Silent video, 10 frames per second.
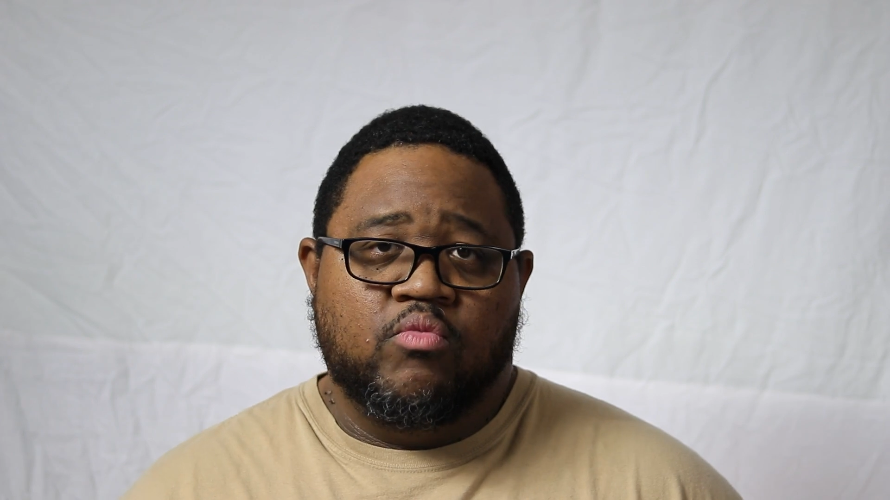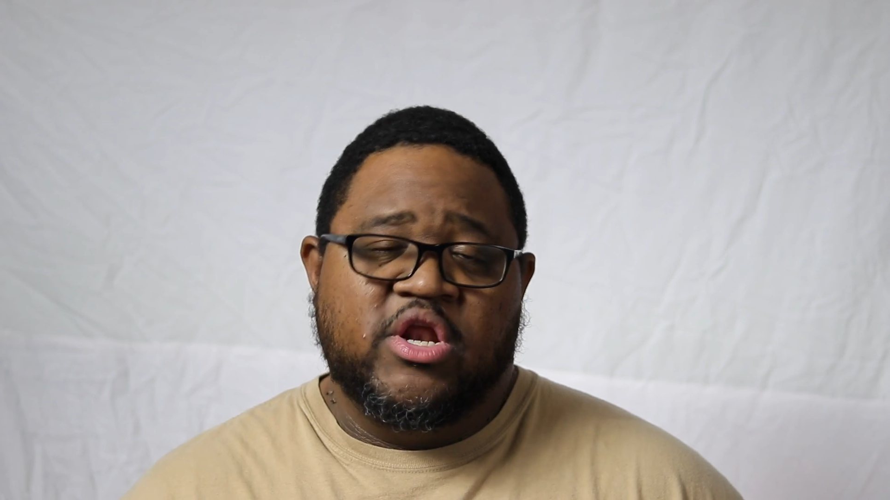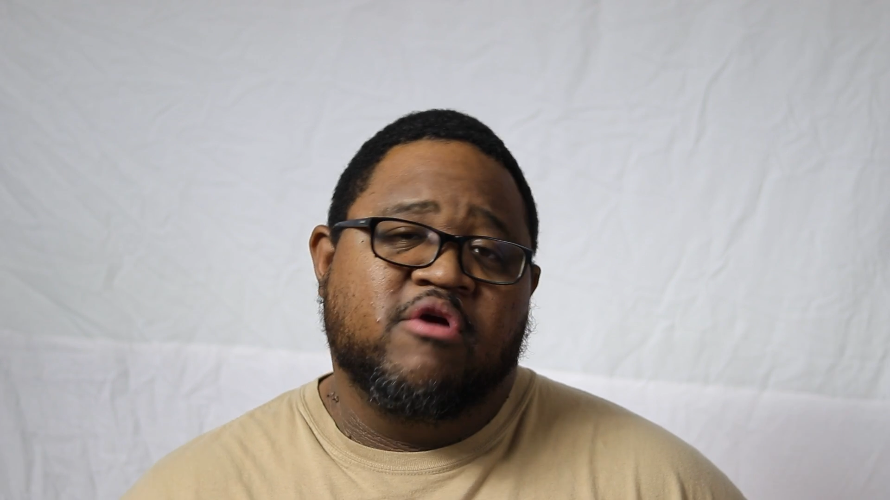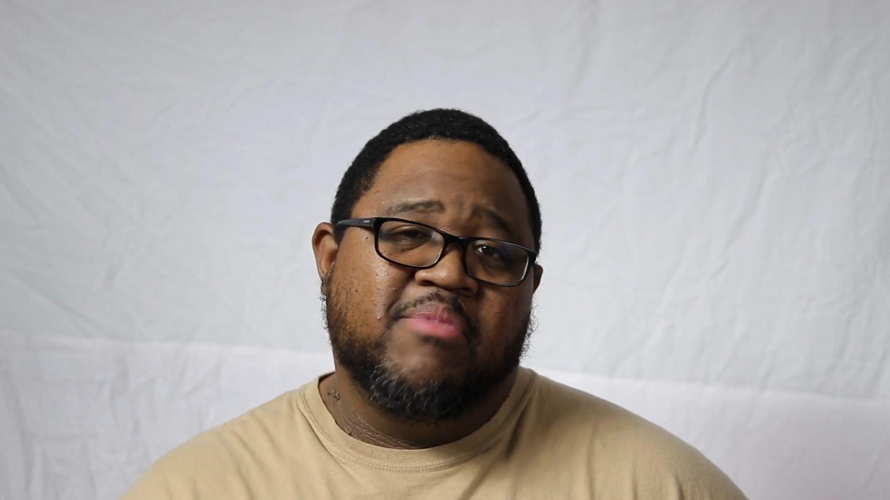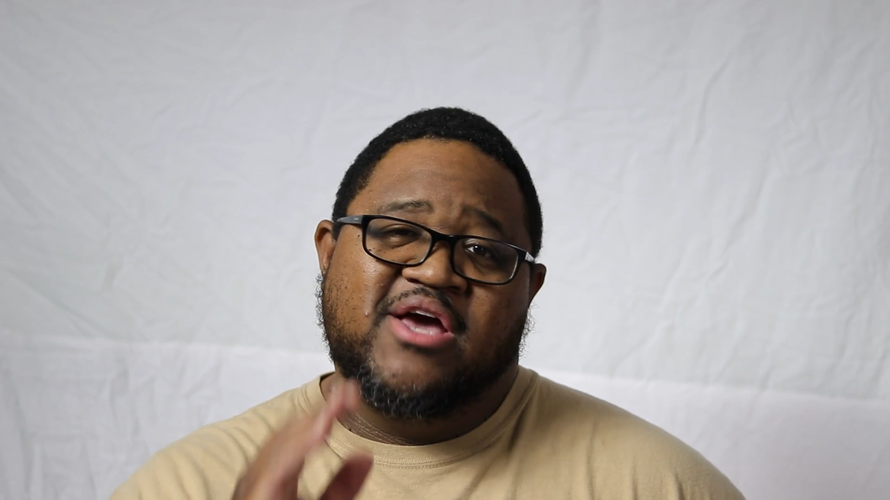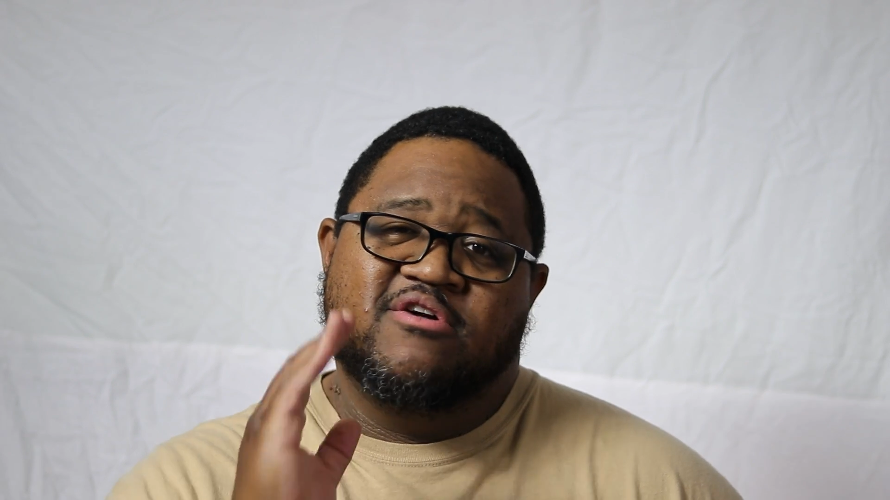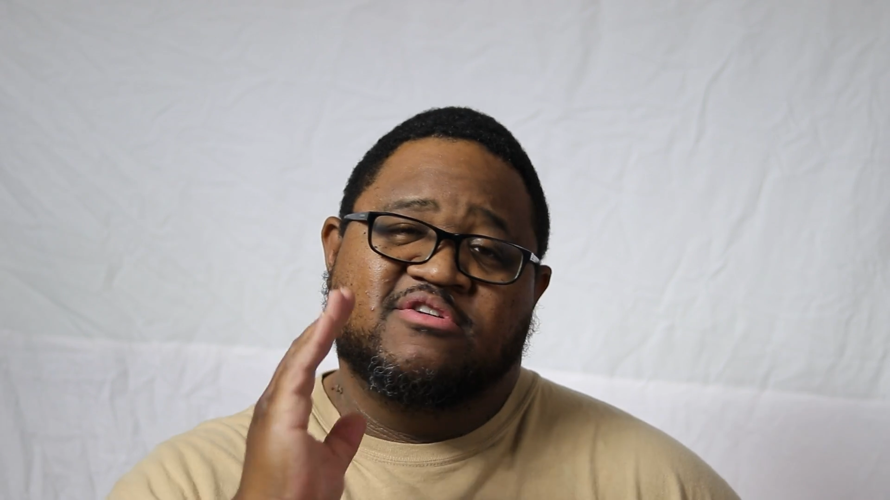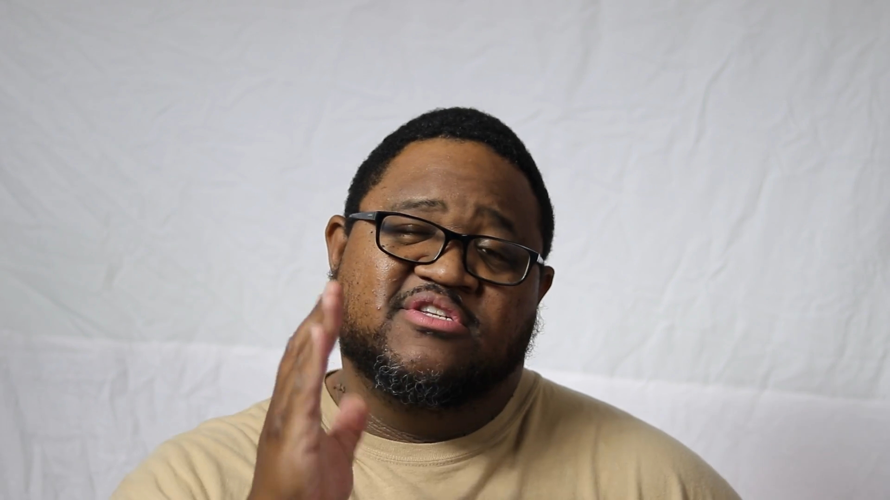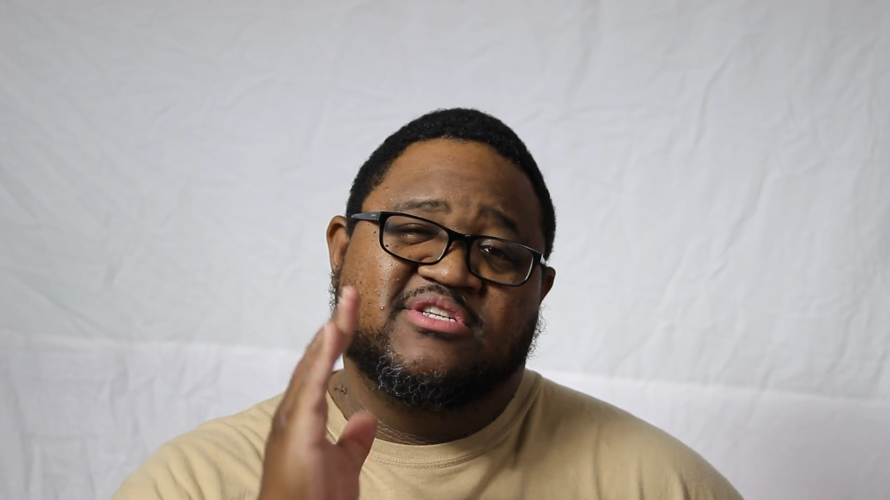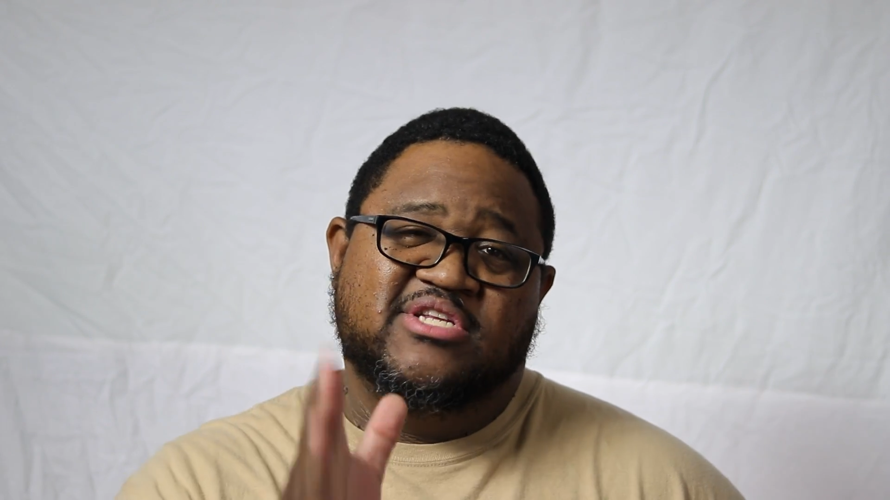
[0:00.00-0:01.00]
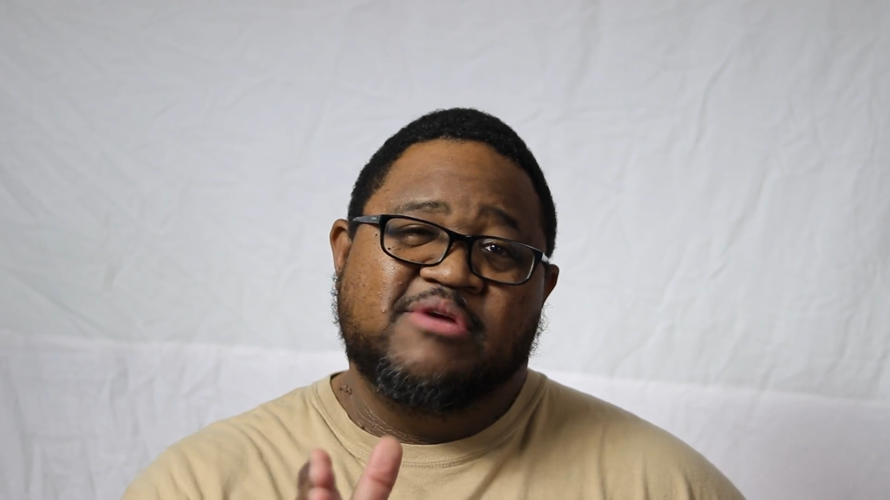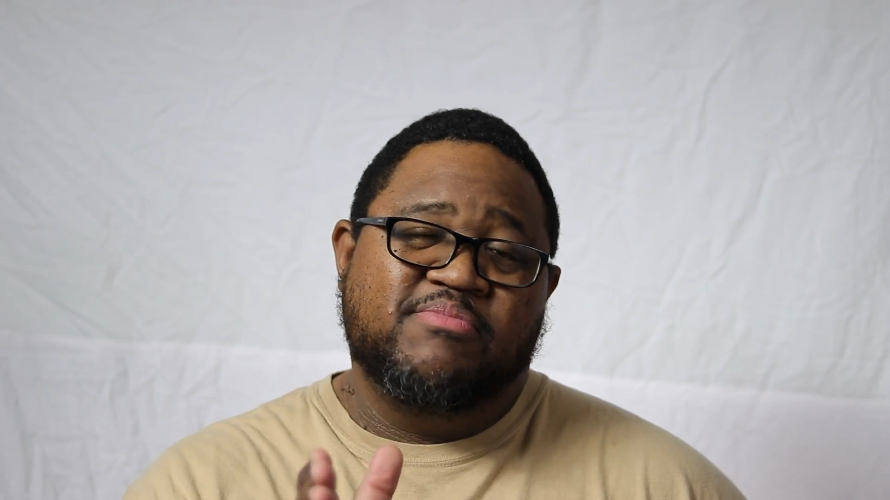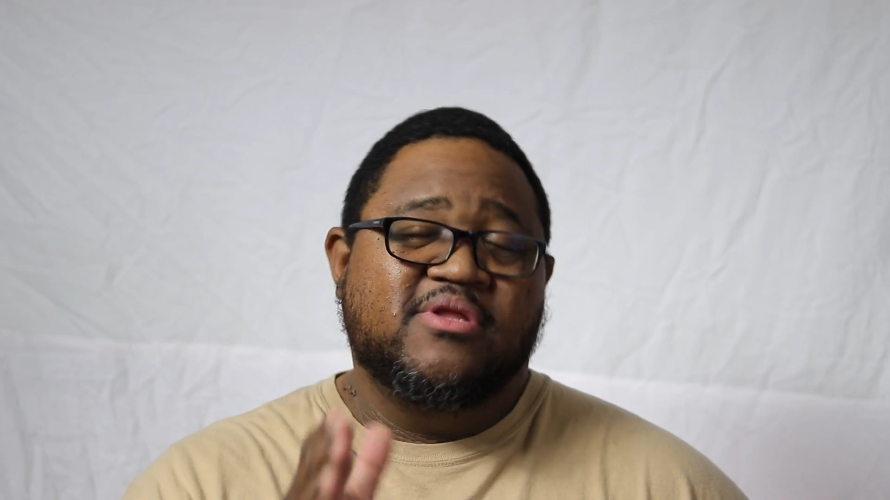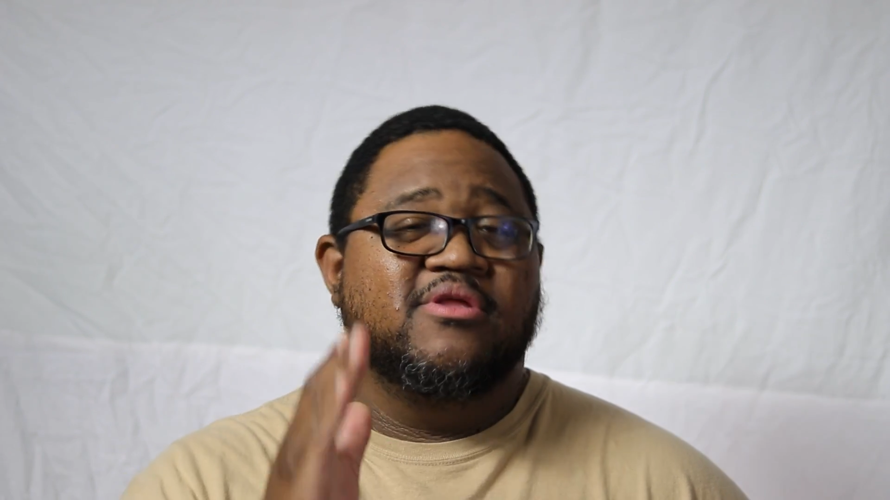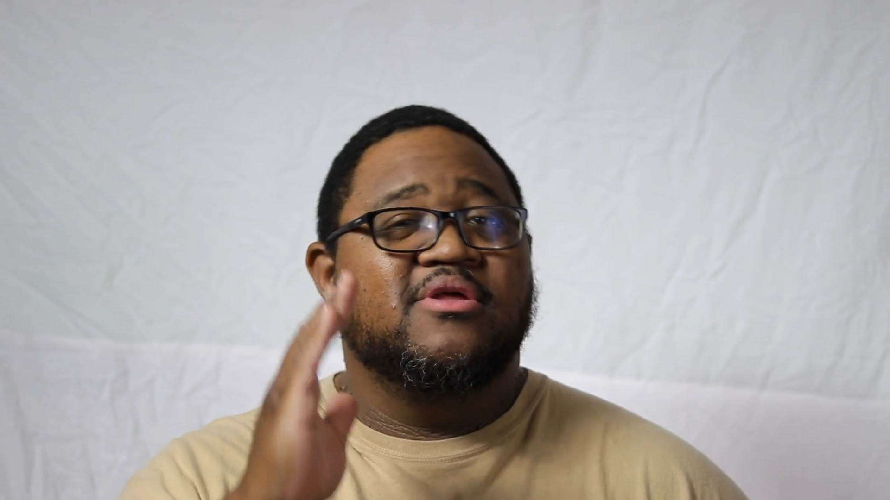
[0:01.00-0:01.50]
When everybody else is
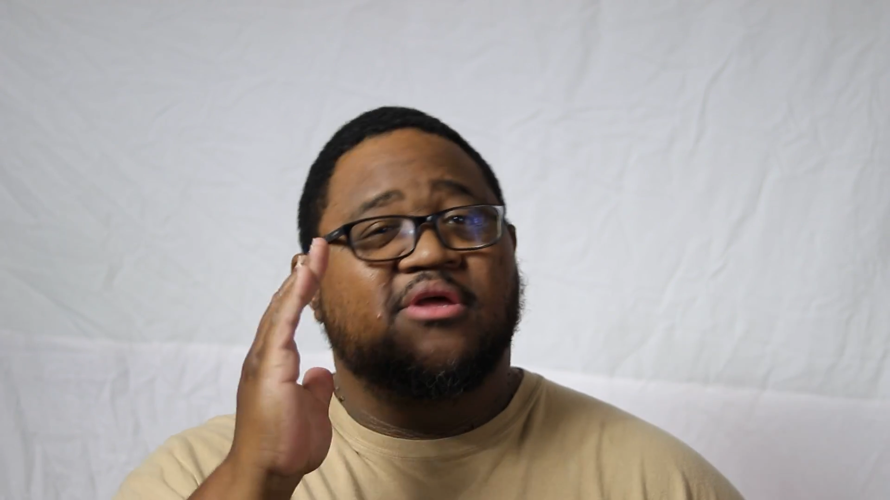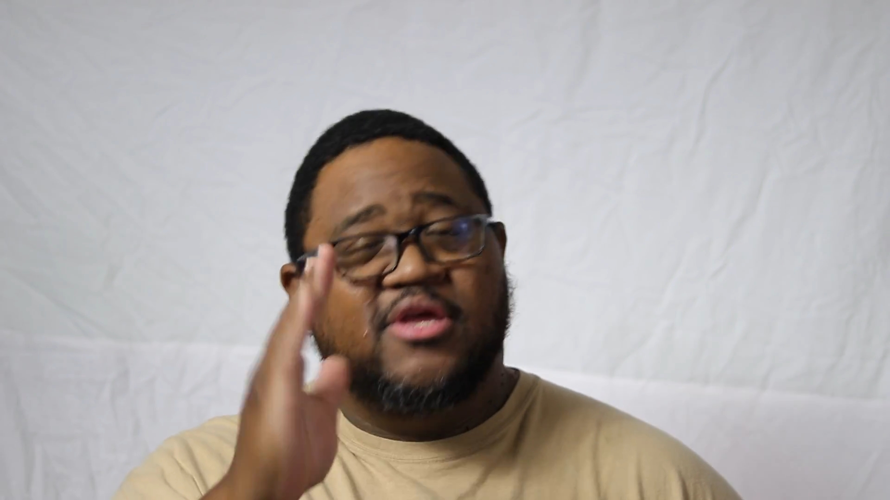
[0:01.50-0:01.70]
sleeping,